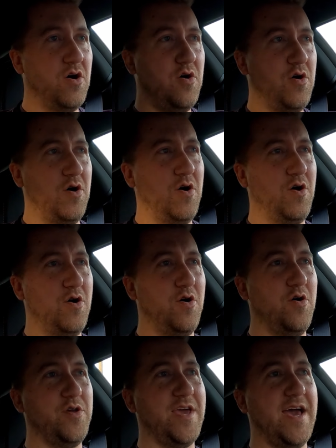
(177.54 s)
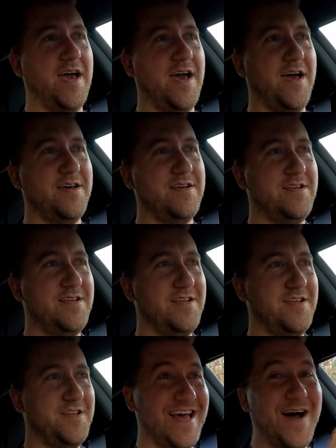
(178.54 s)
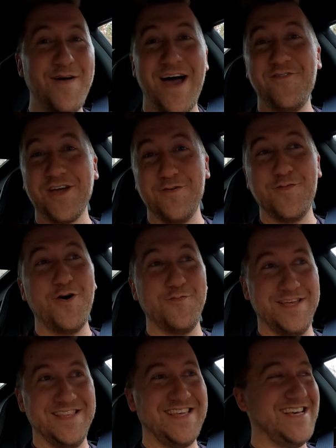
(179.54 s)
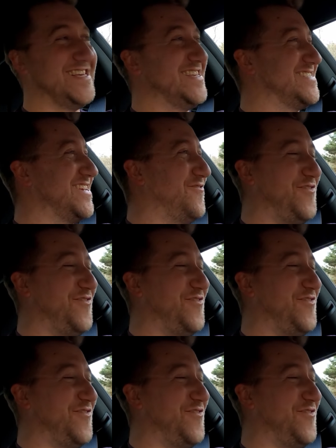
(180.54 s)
Oh yeah, I'm having a moment. This is a